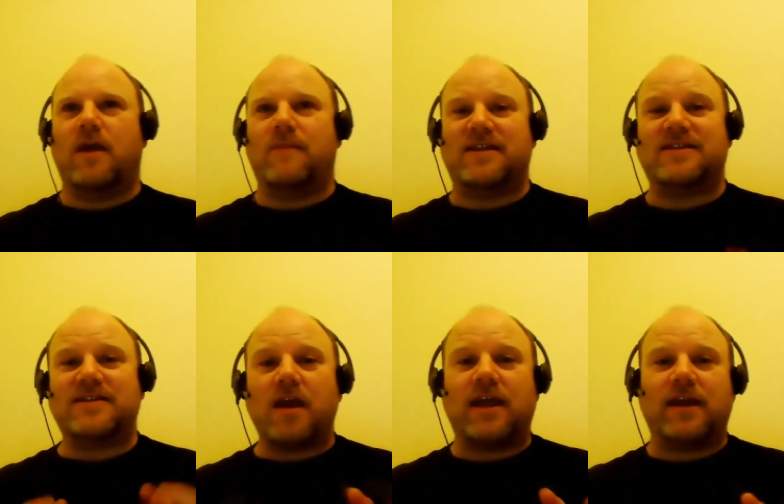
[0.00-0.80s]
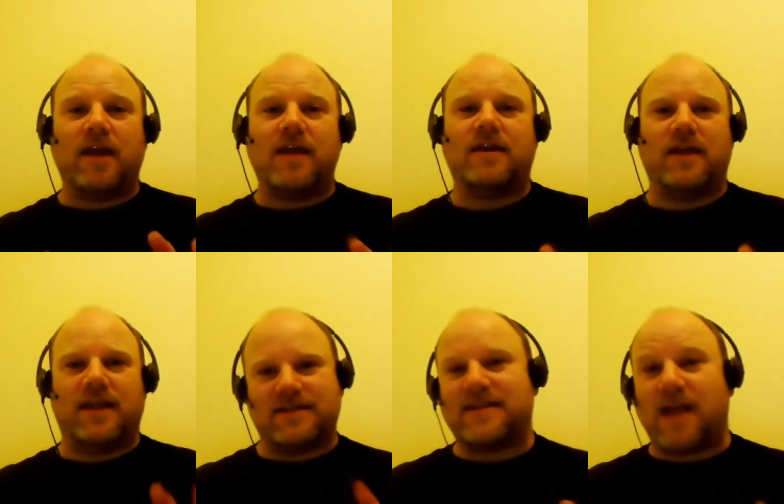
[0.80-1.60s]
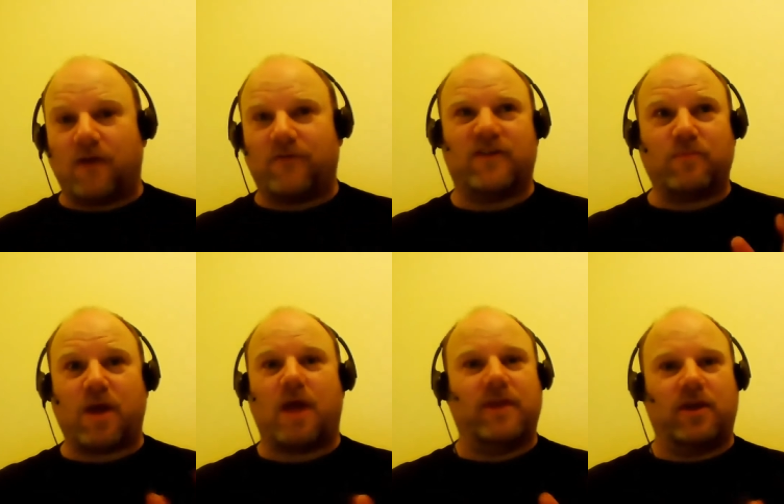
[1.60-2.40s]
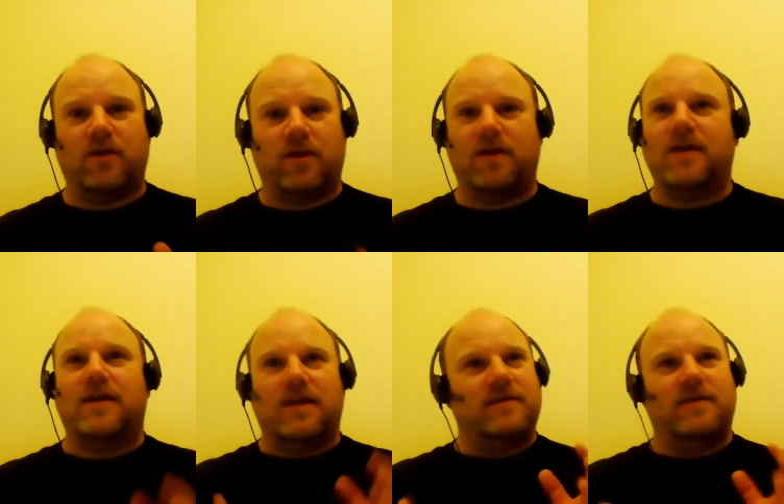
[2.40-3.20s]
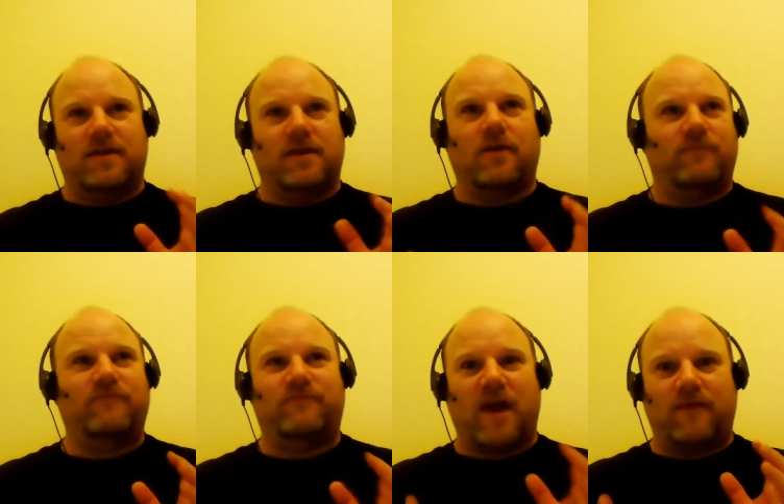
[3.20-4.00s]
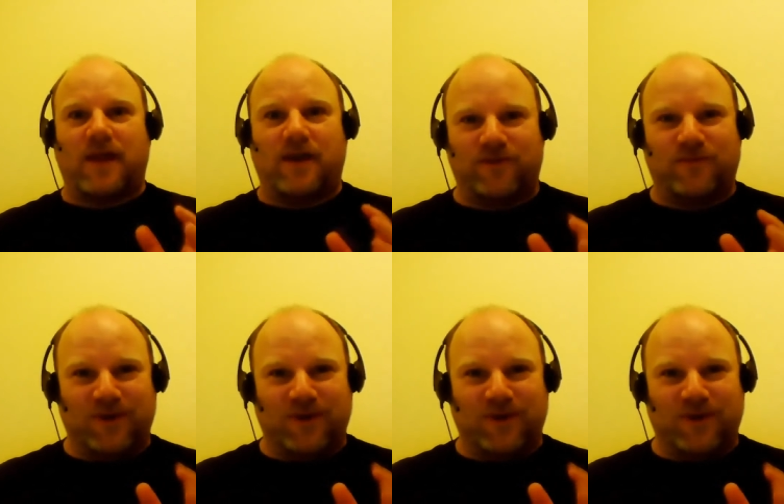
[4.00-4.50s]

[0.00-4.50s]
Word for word: I mean, Sunken London itself is probably a good, you know, 5,000